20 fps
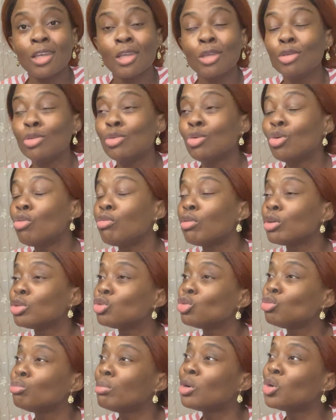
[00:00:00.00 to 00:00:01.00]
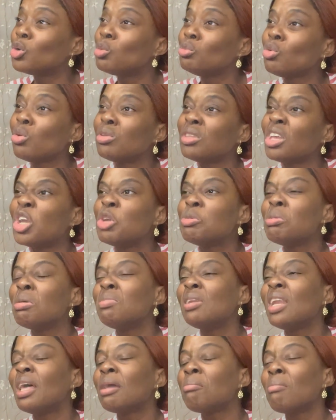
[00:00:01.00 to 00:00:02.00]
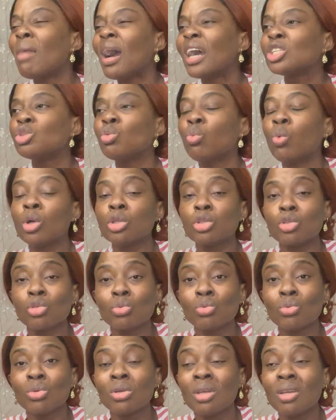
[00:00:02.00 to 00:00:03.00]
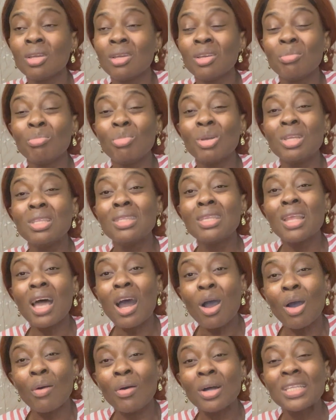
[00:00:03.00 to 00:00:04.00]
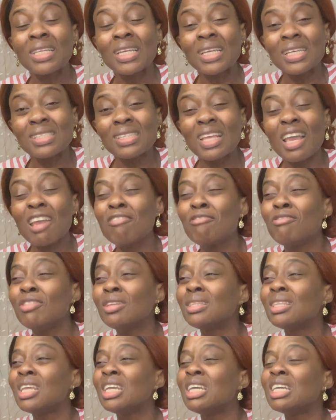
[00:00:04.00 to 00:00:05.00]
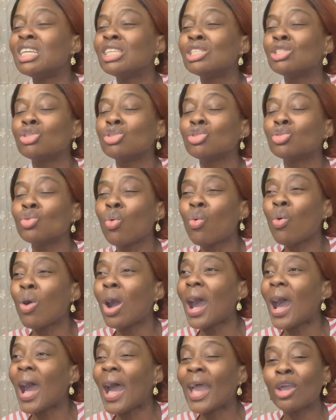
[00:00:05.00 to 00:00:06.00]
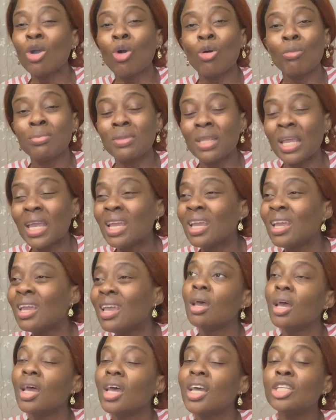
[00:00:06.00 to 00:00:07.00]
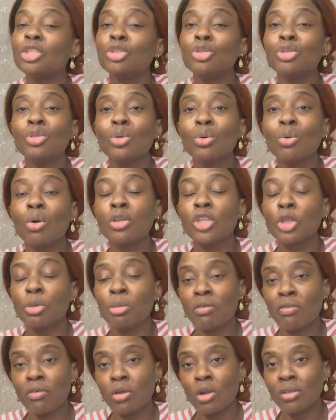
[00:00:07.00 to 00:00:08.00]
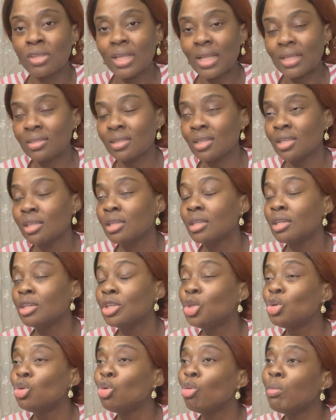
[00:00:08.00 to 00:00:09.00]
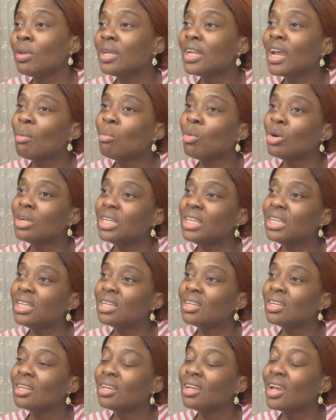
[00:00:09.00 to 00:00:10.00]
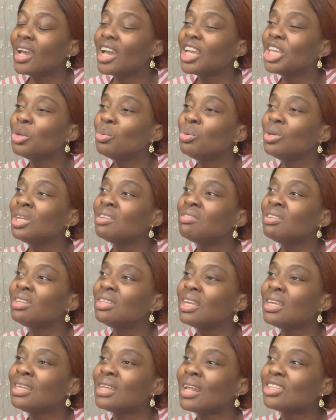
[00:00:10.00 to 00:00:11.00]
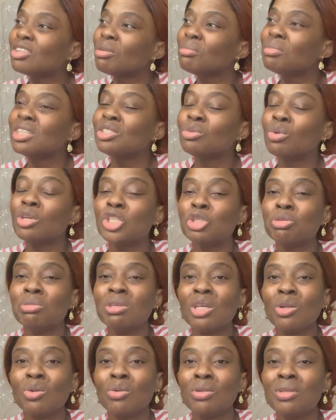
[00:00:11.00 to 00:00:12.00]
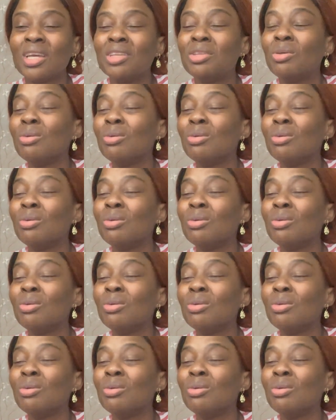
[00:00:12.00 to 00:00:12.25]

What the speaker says: You go for a 2-bedroom, they'll tell you maybe like max 1-2. But nowadays, everything is so high up there. And on top of all of that, you will pay that money and you will even think that something is going to be included.